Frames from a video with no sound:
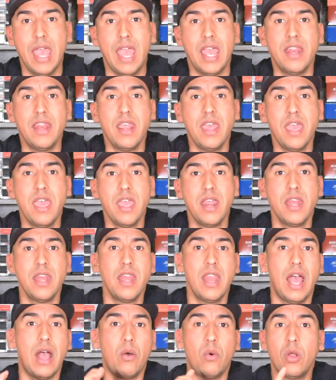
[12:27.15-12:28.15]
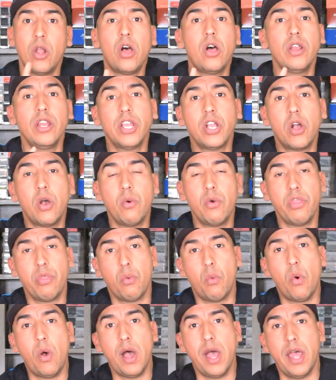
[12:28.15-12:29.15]
And then I will only go with
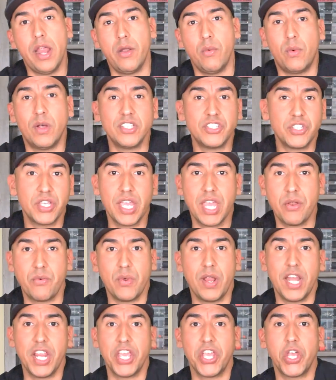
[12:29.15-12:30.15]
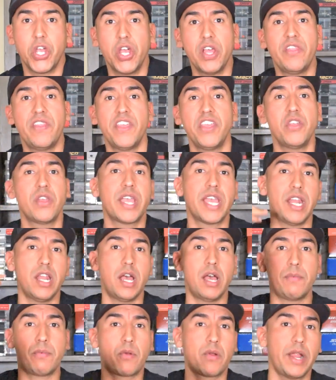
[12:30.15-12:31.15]
1. Once you get really good, then you can
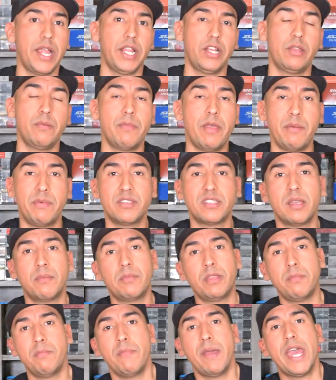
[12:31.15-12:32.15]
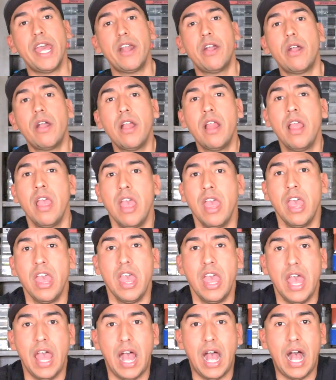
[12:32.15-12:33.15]
upgrade to maybe something better.
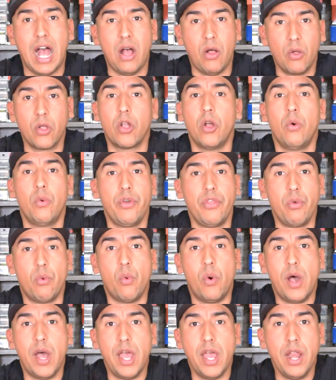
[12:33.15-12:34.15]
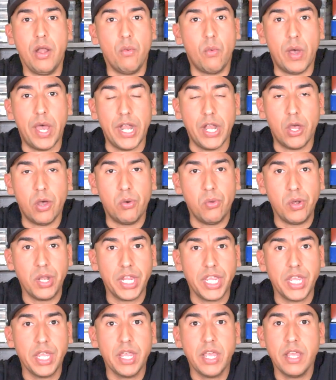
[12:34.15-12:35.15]
I'll go with one
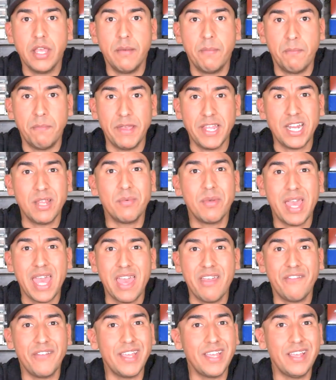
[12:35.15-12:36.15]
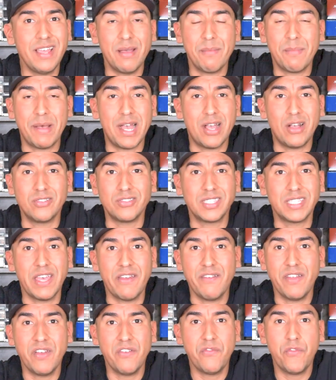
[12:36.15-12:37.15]
only, medium heavy, about
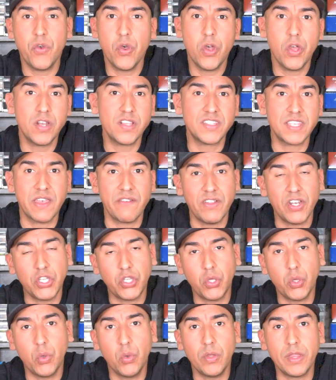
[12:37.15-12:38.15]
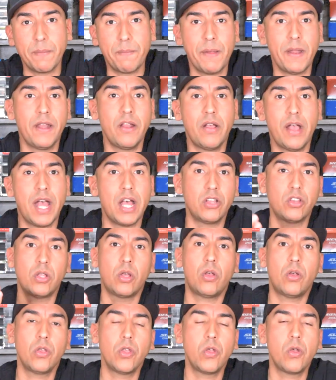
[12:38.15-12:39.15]
7 foot, 7'2", depending on how
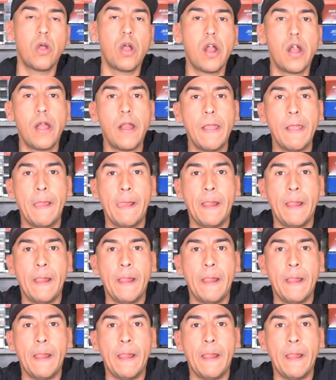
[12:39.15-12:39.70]
tall you are.